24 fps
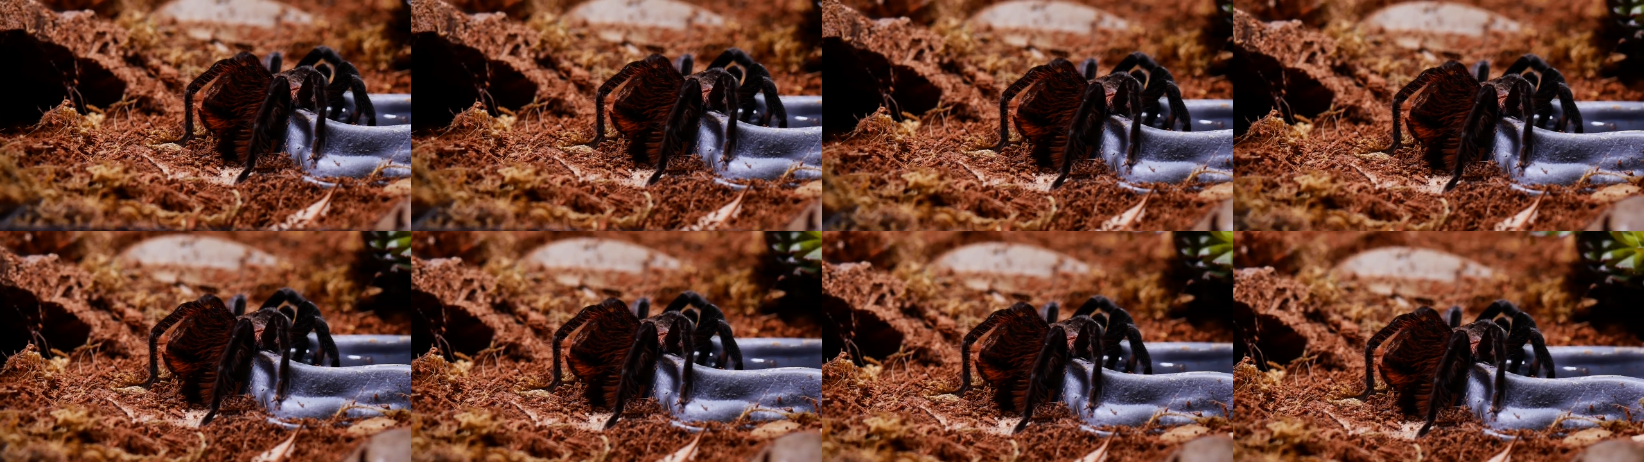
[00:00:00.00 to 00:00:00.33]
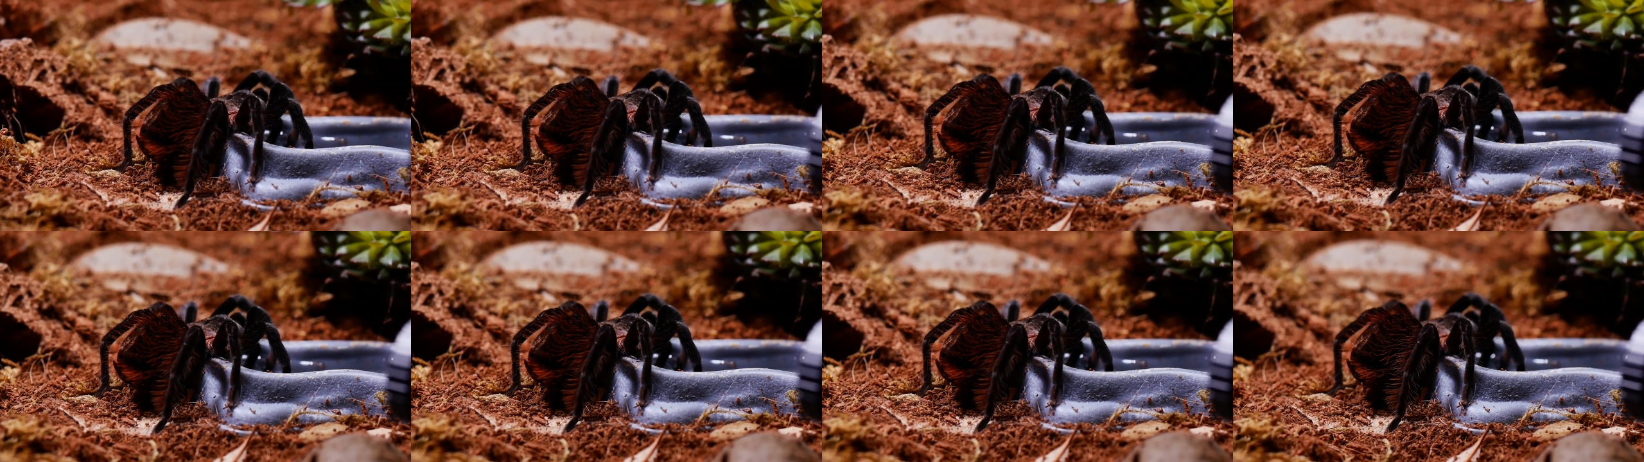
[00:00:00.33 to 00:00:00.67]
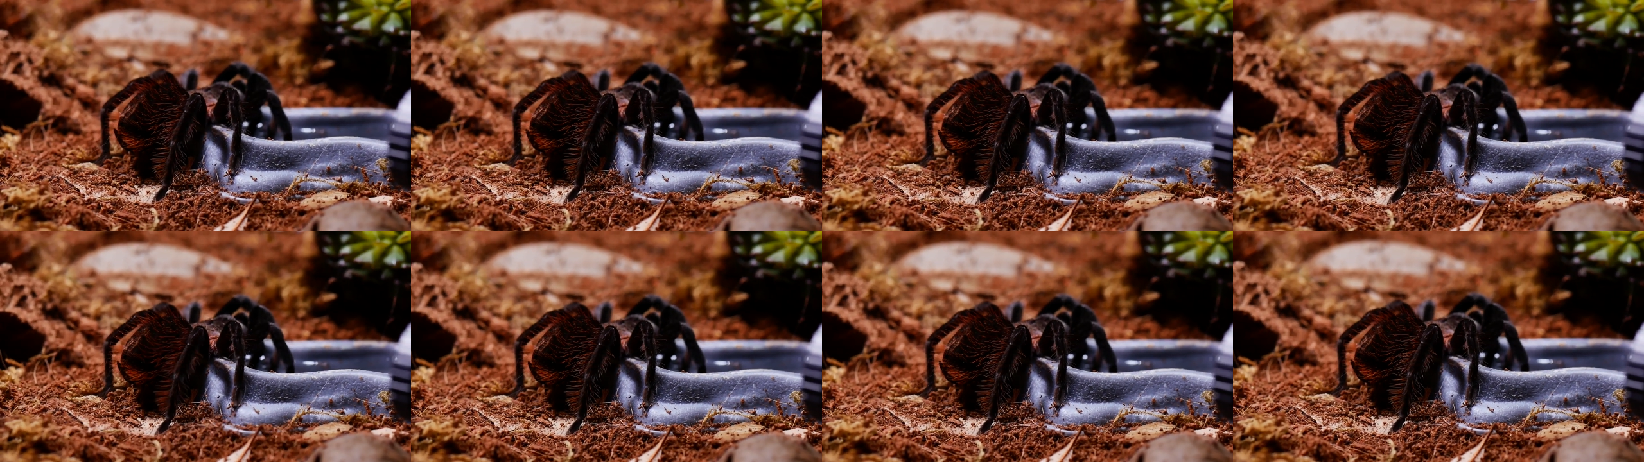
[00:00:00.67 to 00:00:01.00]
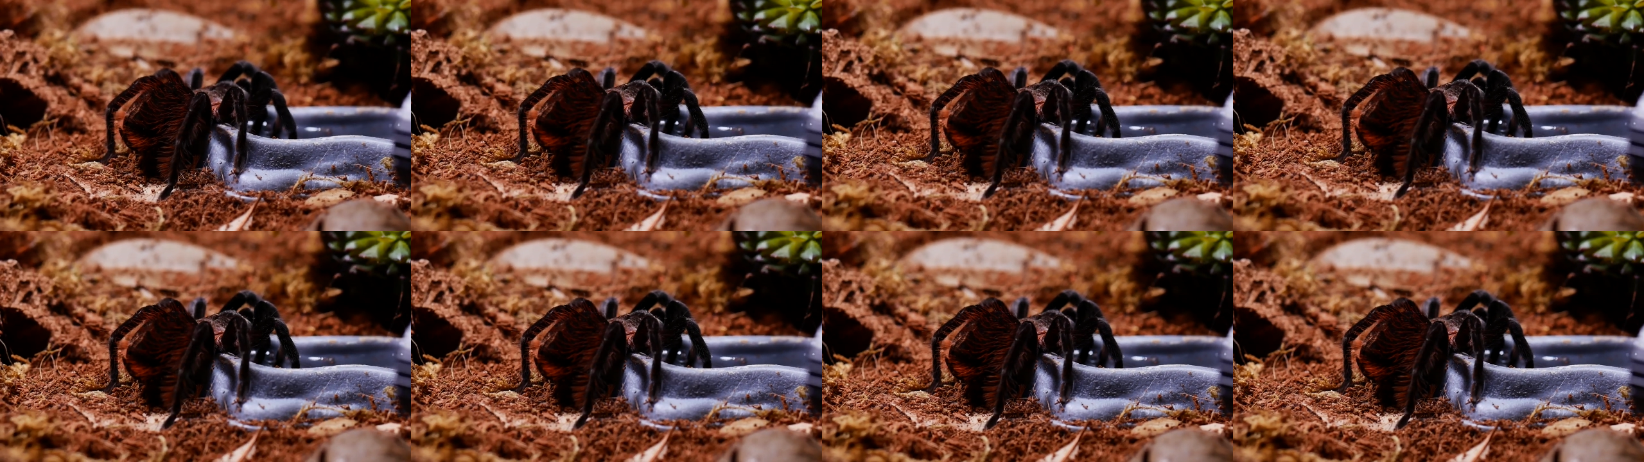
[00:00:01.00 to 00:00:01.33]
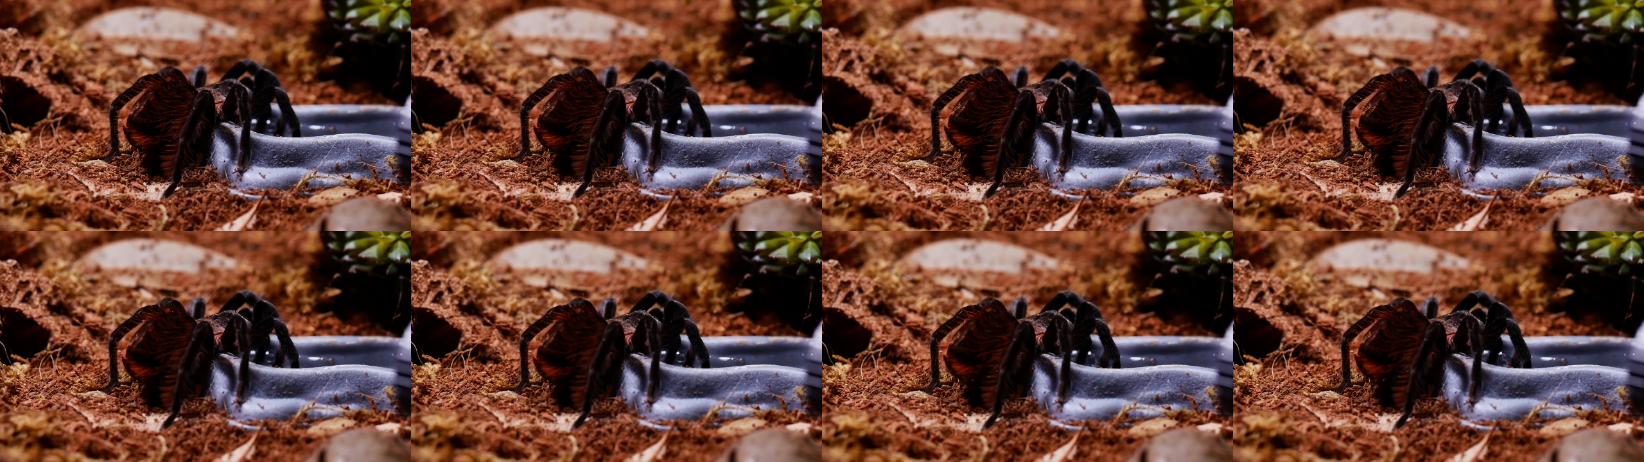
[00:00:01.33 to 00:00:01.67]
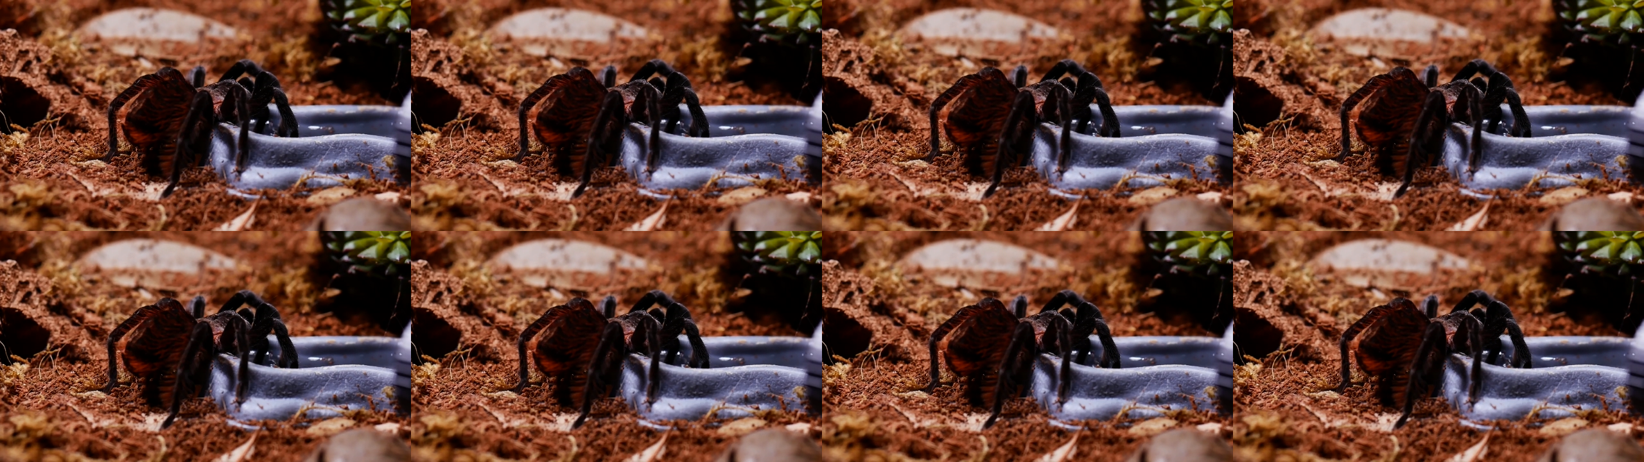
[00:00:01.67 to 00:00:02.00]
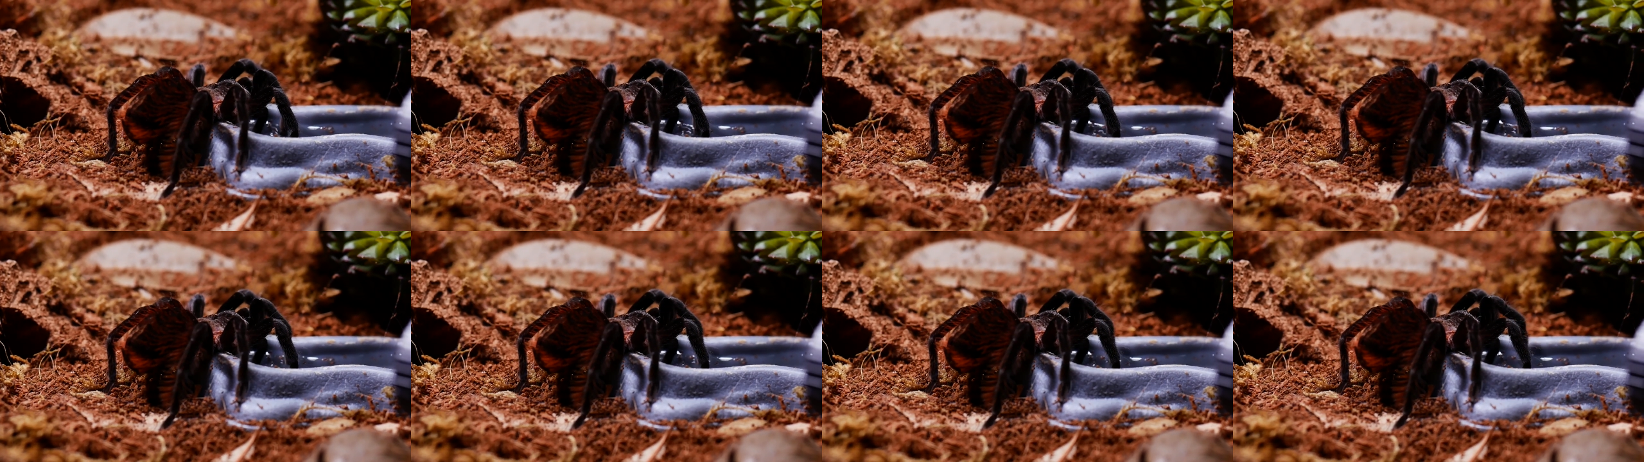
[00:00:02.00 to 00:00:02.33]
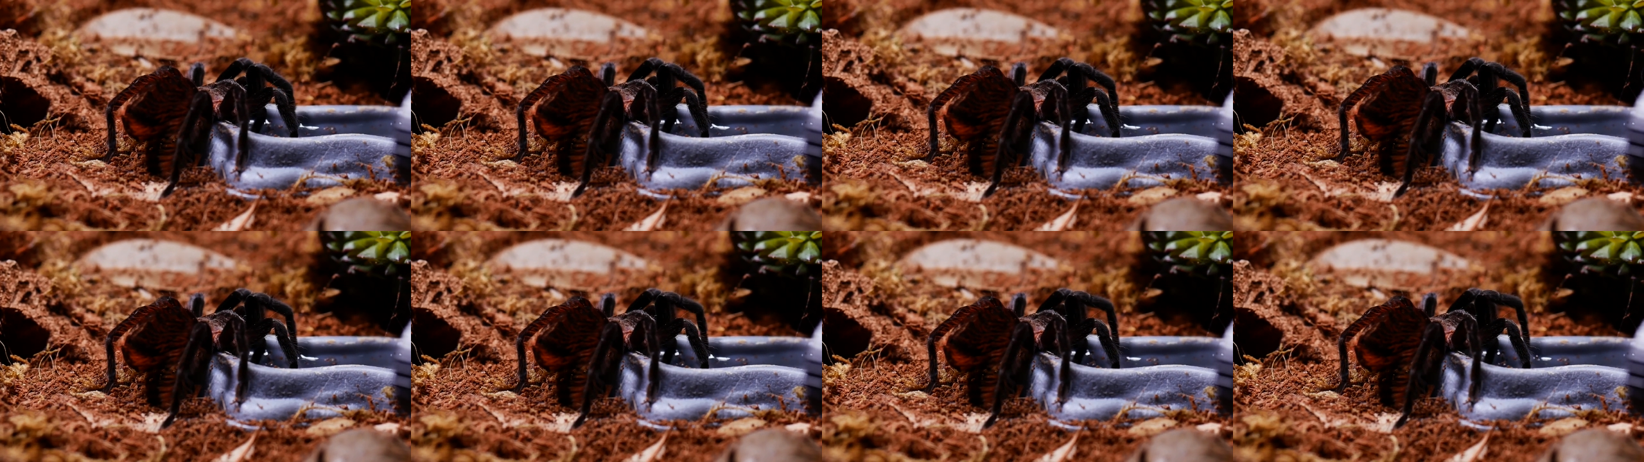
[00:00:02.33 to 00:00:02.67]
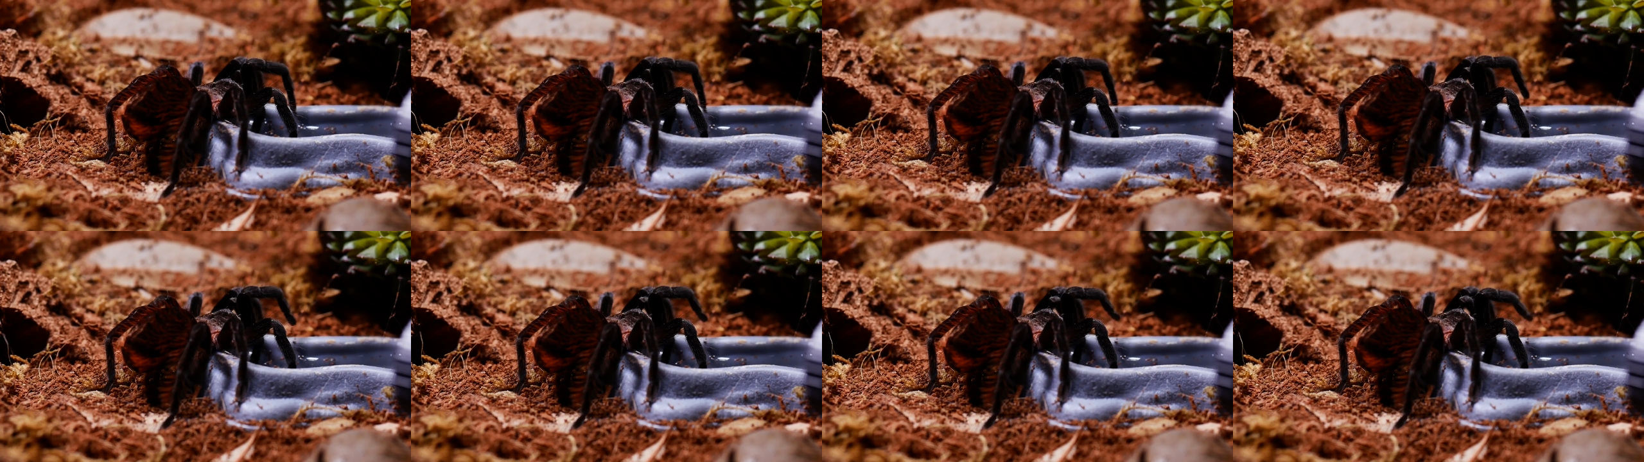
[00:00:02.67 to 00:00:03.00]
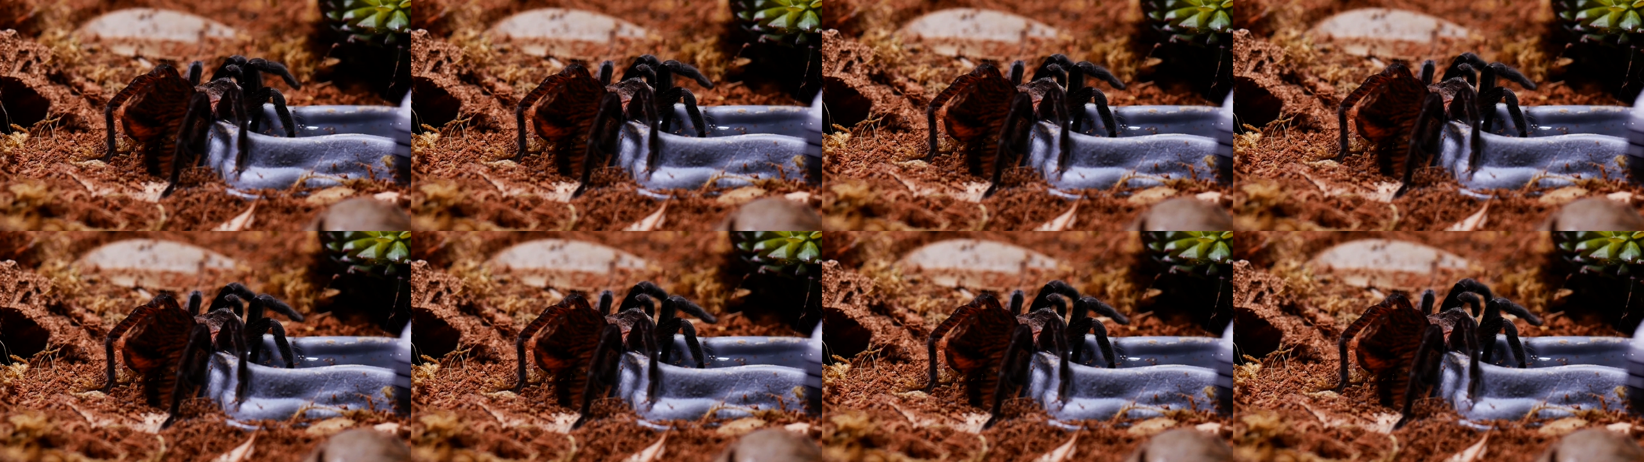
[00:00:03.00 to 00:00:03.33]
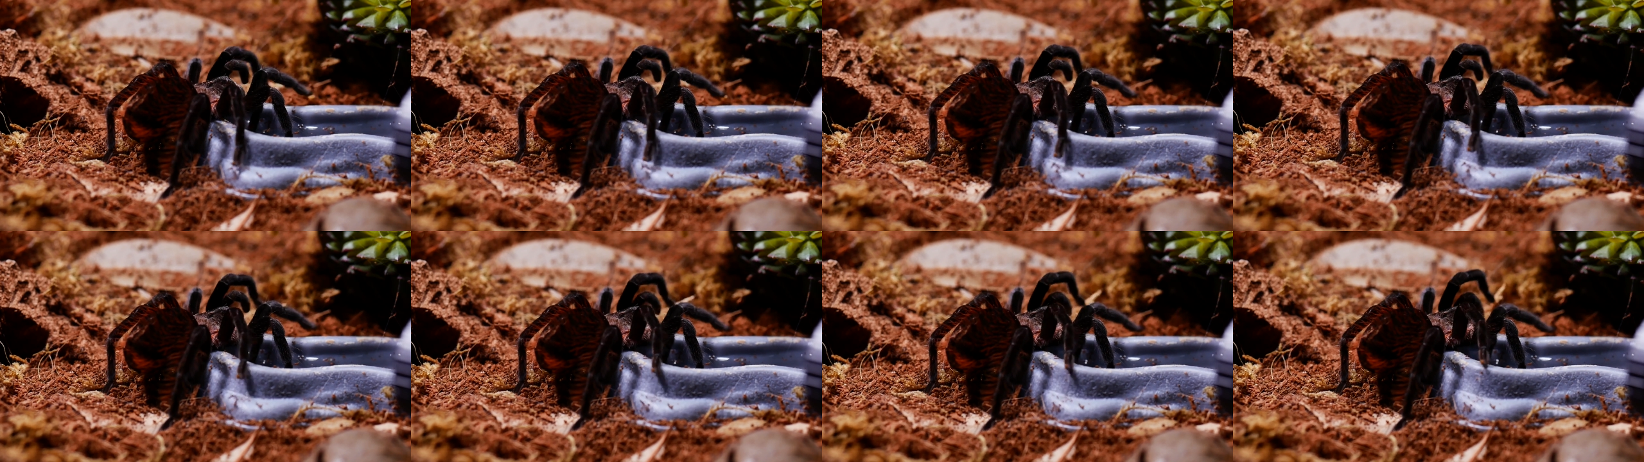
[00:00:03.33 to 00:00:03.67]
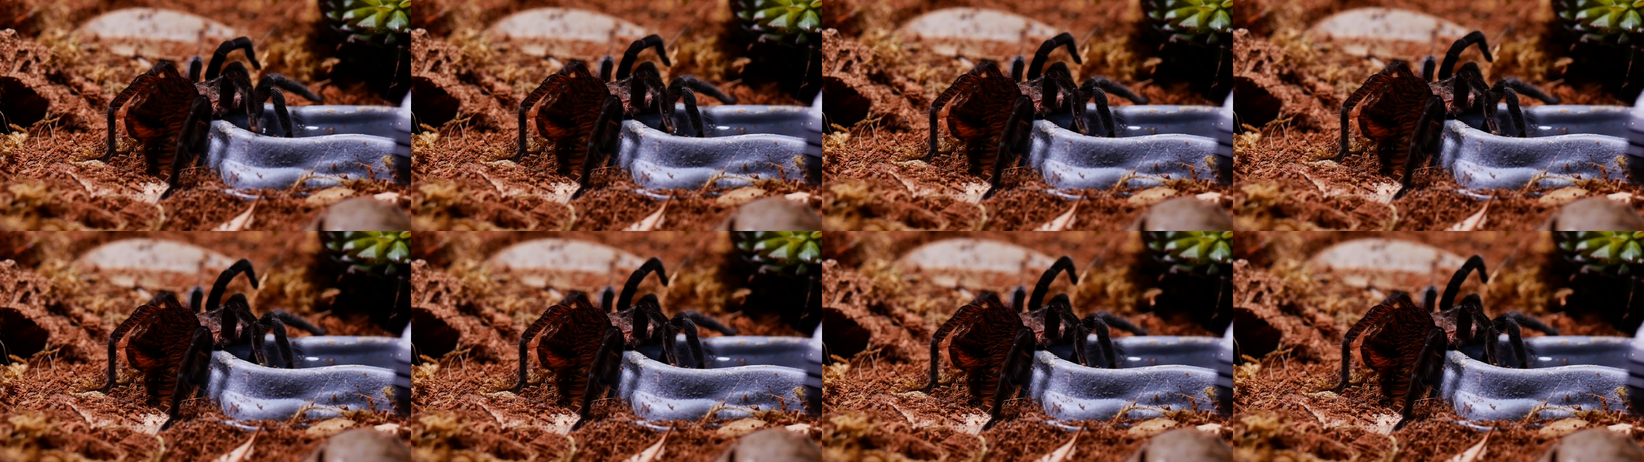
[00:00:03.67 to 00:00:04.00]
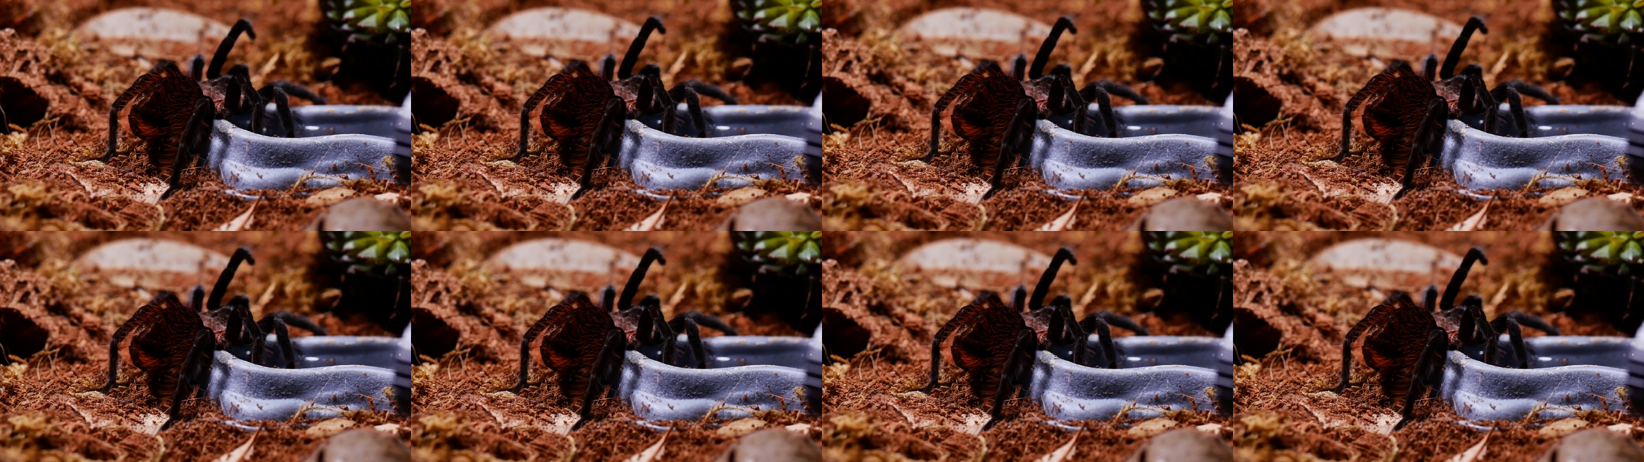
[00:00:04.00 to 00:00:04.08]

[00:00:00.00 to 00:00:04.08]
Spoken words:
(no speaker visible)